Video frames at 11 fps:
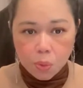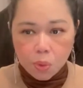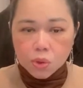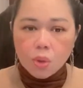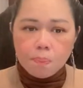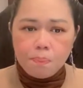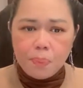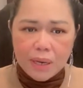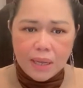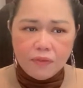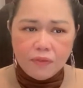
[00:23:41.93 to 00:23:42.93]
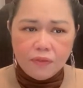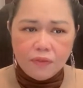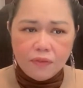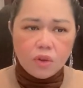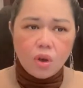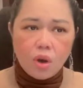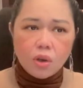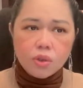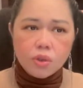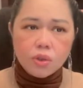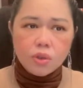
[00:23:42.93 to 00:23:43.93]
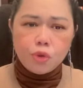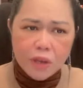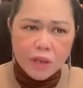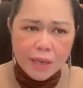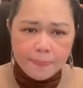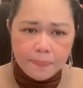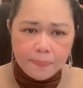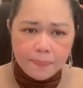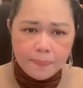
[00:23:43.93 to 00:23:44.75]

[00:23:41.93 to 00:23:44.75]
So believe on your dream.